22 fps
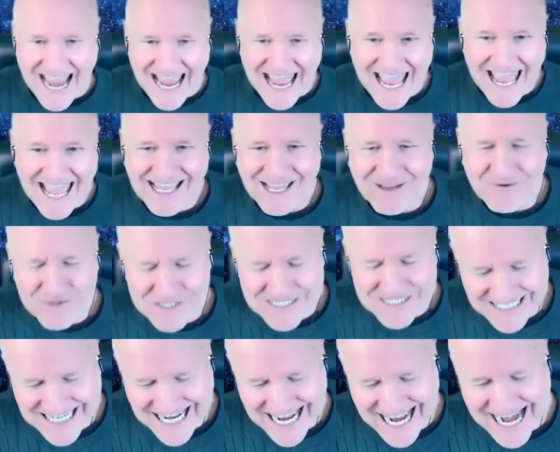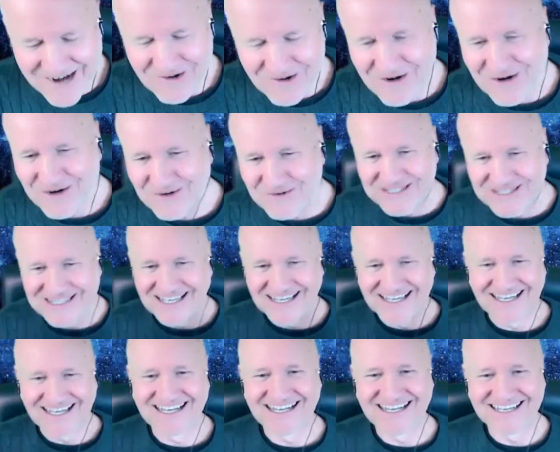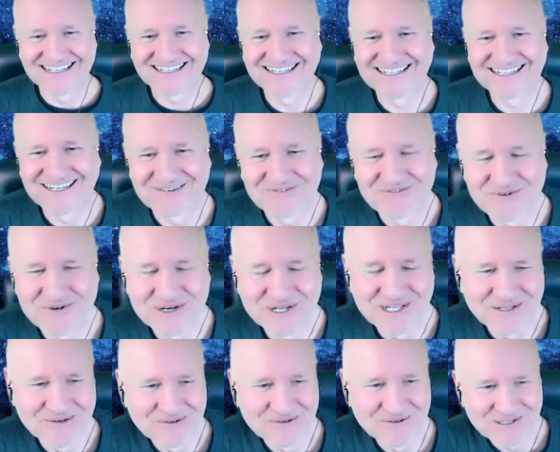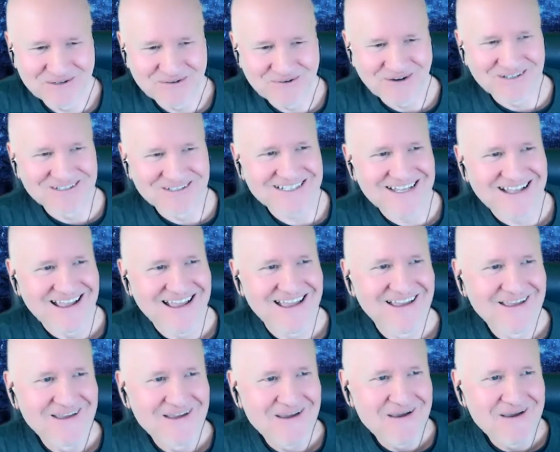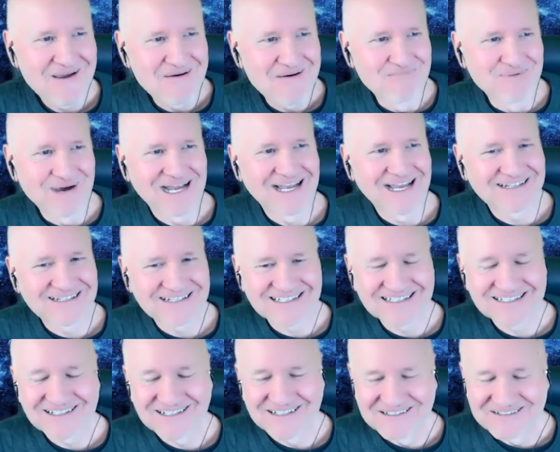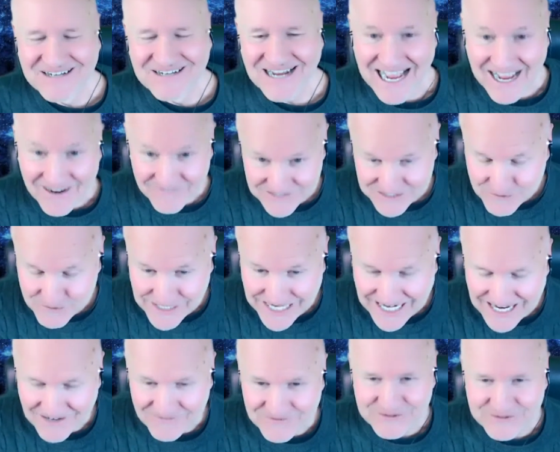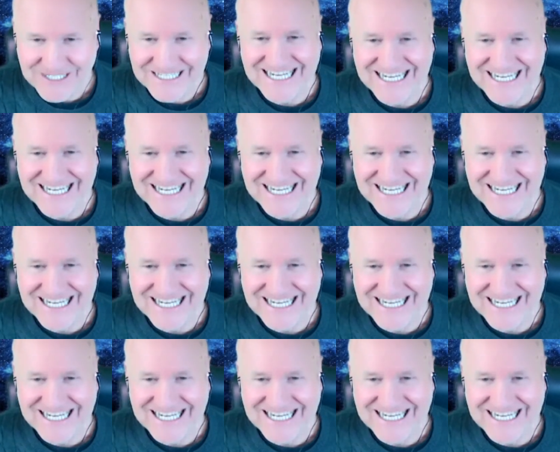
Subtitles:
it was an arrow in the heart. It really, really was. But, after recovery,